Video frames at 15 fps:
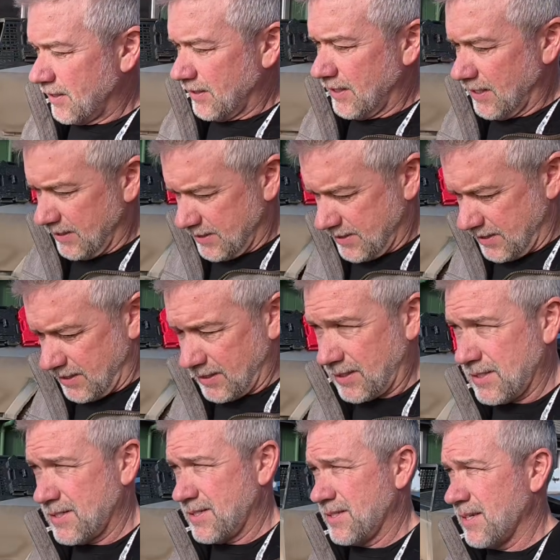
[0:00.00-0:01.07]
It
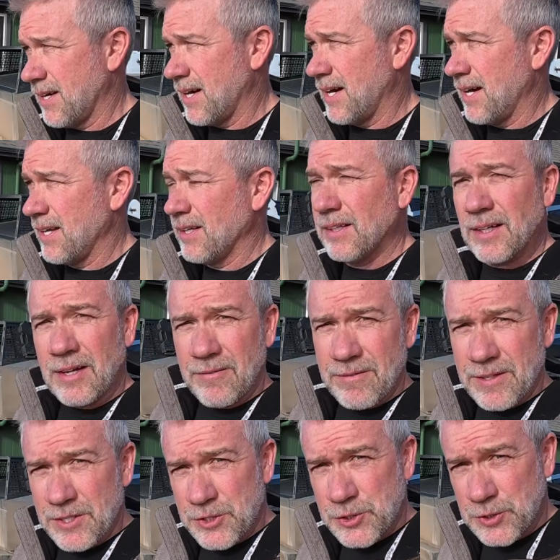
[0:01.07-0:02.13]
sucks. I
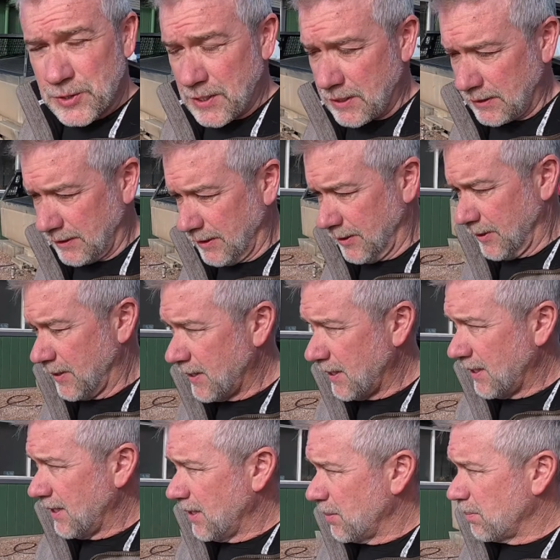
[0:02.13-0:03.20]
love this truck,
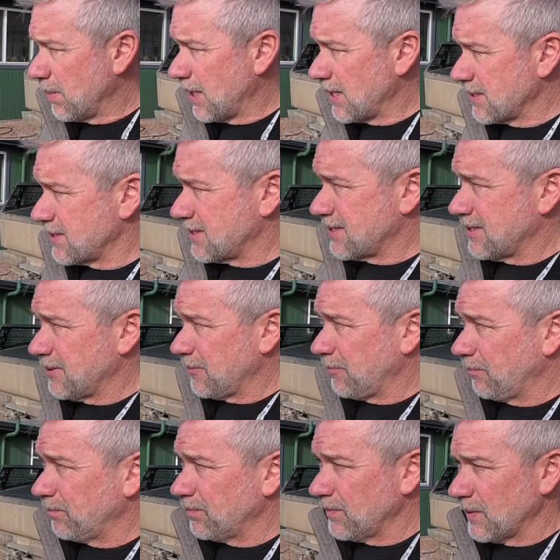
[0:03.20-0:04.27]
but
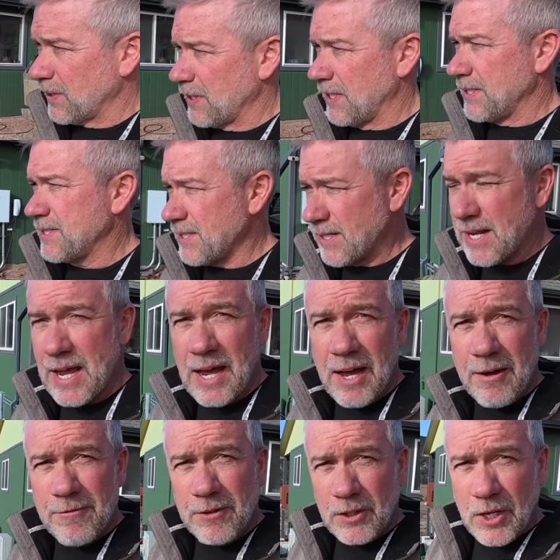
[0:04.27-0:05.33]
it did
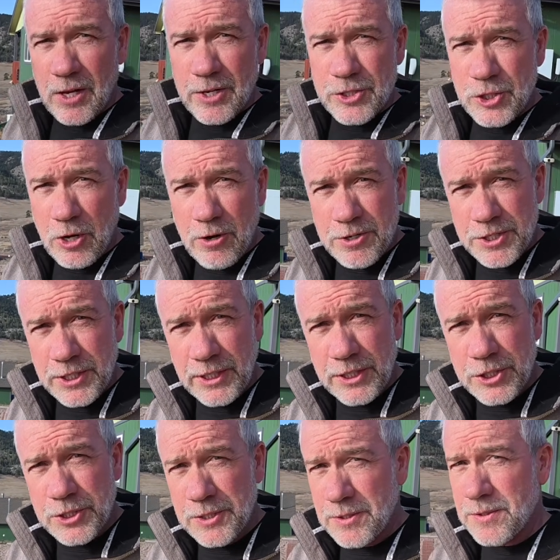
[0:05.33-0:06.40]
have a lot of charging
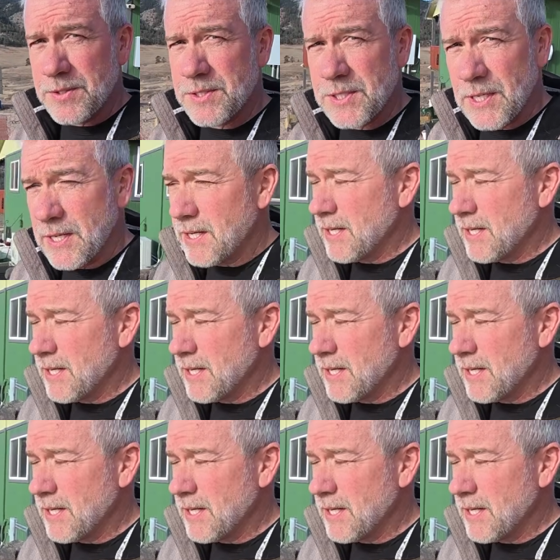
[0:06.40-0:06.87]
issues.